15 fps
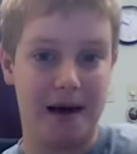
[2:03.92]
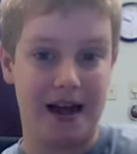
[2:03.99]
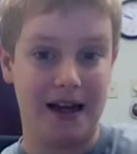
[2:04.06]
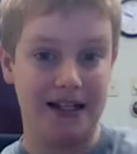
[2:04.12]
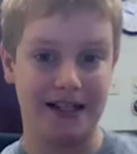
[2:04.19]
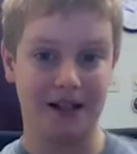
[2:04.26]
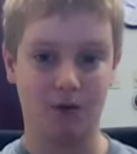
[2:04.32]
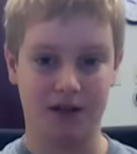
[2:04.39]

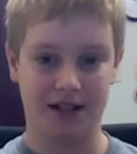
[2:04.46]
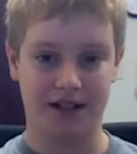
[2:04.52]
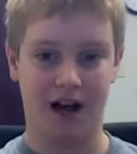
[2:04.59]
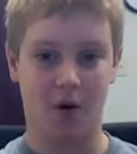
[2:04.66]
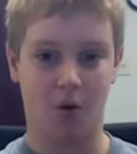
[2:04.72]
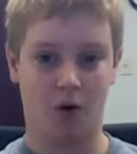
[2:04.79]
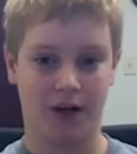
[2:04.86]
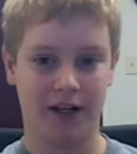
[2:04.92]
medicine was
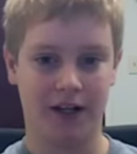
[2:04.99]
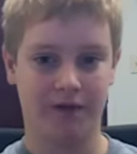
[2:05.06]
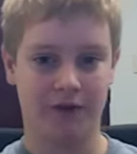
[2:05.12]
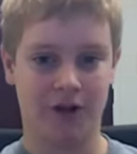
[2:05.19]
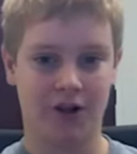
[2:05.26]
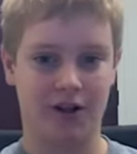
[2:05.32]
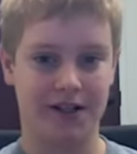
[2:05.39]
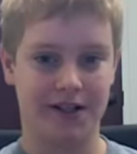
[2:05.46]
not working
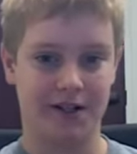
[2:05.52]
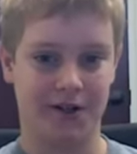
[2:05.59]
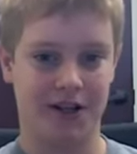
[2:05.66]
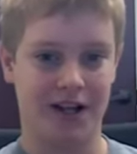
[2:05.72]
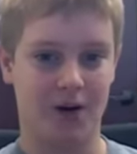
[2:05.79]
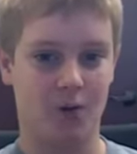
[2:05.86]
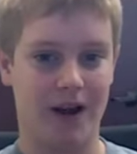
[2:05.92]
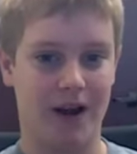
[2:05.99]
for her, so
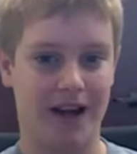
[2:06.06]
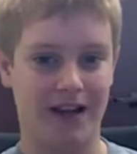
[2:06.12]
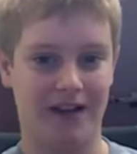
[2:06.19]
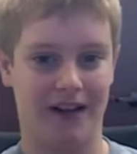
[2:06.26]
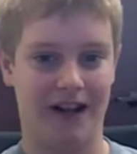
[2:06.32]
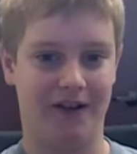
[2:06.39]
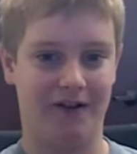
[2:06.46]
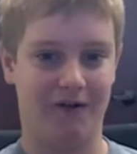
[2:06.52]
she had to wait
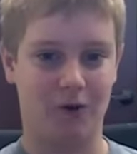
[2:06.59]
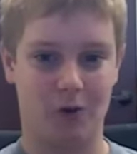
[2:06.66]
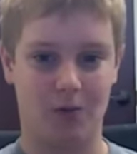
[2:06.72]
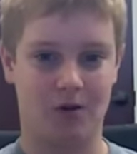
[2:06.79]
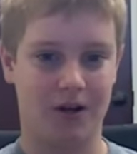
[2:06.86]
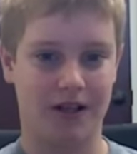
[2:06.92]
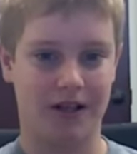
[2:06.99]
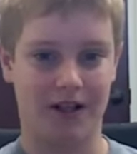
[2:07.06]
like four
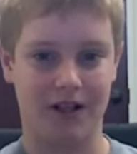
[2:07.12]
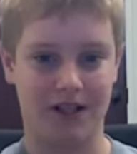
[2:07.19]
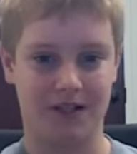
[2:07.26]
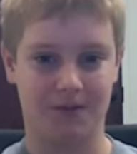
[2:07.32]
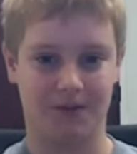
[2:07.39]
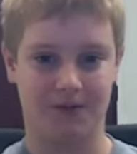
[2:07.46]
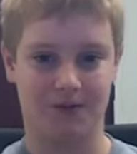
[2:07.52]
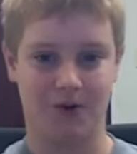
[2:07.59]
more years
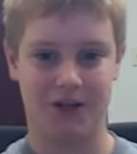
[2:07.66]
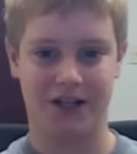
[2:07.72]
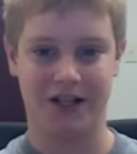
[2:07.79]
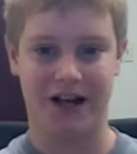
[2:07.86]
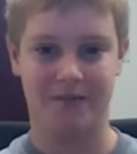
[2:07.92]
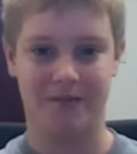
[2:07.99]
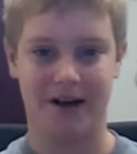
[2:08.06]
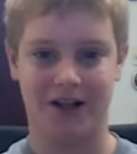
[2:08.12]
before she
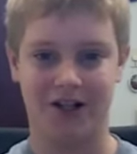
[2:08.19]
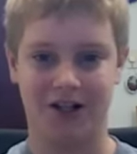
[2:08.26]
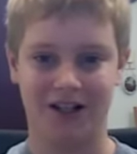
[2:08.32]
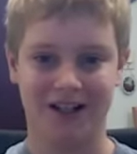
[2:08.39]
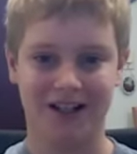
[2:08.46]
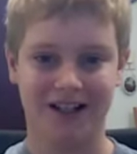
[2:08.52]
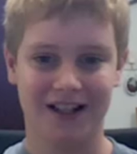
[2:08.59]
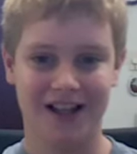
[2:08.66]
got
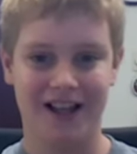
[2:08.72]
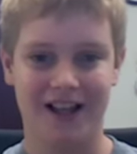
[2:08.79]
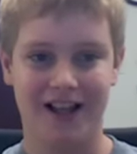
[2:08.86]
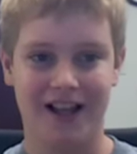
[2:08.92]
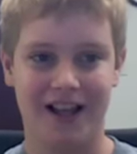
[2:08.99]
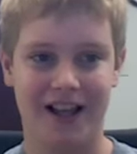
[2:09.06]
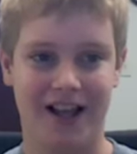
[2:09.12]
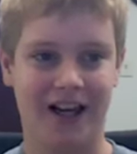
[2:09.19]
better.
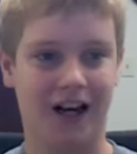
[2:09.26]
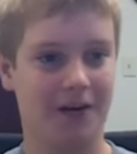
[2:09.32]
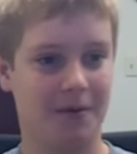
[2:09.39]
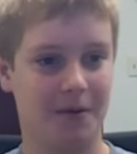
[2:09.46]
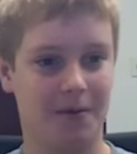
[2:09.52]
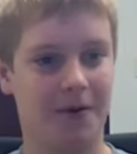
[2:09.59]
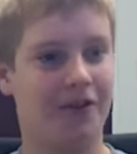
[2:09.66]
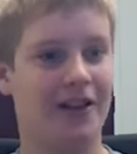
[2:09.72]
And I
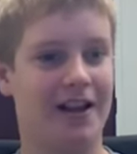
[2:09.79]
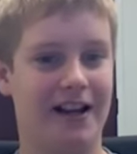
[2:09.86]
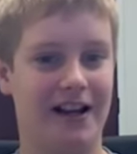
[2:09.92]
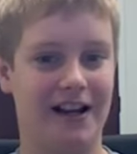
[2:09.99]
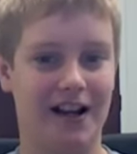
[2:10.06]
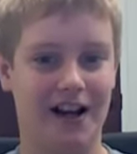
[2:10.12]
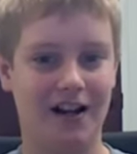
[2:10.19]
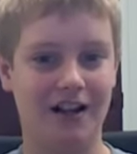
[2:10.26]
remember
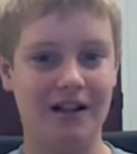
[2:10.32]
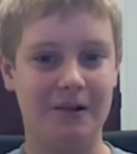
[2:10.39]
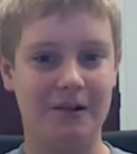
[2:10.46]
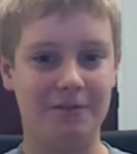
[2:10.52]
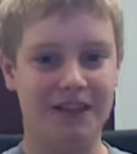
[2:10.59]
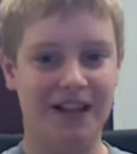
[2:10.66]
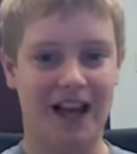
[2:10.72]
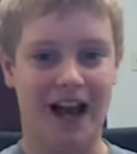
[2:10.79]
thinking,
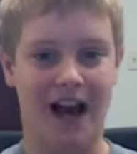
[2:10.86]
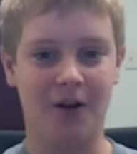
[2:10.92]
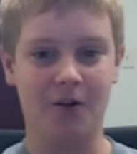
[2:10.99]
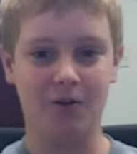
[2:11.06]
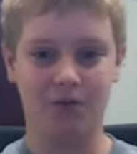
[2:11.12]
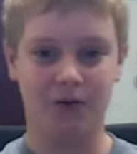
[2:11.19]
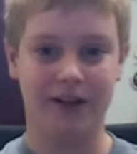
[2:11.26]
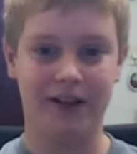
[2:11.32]
um, yeah, I
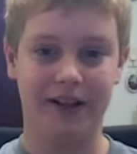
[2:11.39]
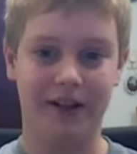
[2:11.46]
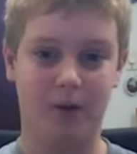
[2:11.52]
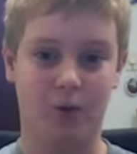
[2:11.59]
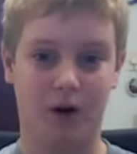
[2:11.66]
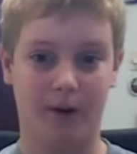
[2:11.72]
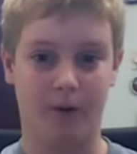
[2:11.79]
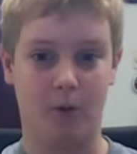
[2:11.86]
don't really
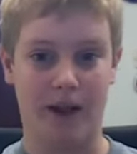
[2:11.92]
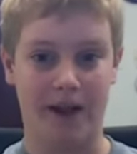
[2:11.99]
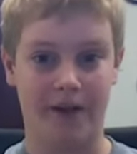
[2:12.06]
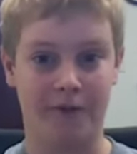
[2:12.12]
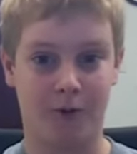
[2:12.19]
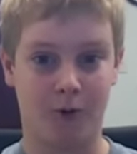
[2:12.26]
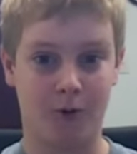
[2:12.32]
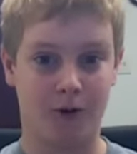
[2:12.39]
want to wait
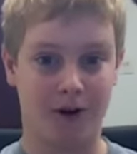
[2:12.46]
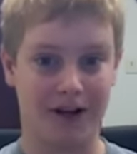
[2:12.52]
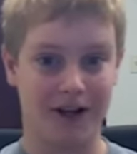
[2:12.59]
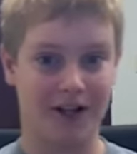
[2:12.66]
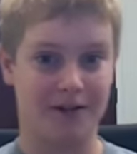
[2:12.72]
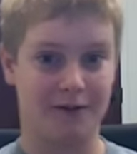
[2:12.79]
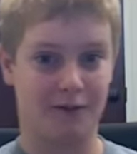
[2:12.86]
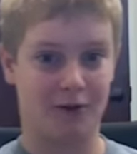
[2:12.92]
four more
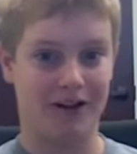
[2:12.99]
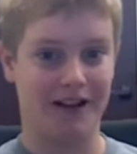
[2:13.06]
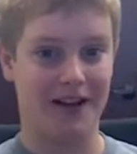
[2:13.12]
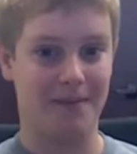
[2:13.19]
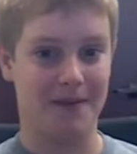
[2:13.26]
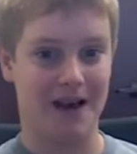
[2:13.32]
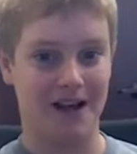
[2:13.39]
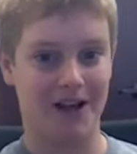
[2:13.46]
years before
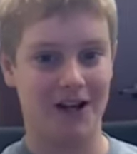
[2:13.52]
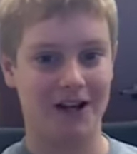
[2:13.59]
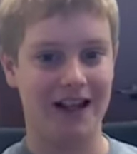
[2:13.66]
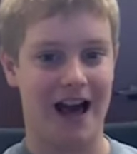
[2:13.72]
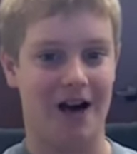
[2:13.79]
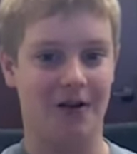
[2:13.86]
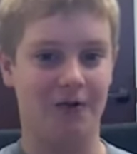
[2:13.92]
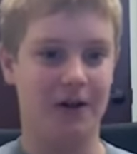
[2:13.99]
getting better.
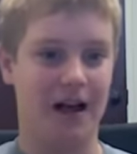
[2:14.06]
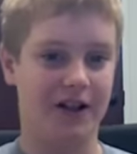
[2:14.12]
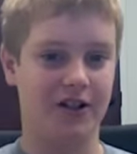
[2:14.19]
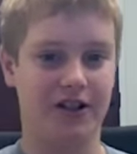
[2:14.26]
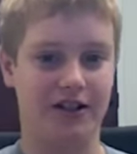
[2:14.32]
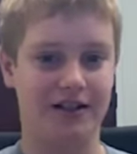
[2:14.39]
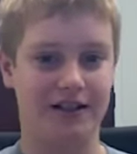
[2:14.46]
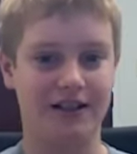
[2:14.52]
Yeah, I
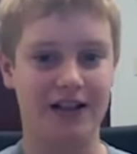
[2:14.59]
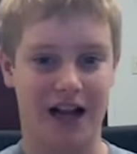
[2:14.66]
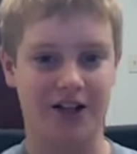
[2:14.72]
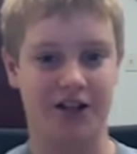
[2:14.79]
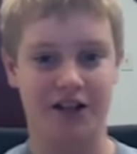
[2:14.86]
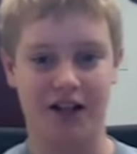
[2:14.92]
should I should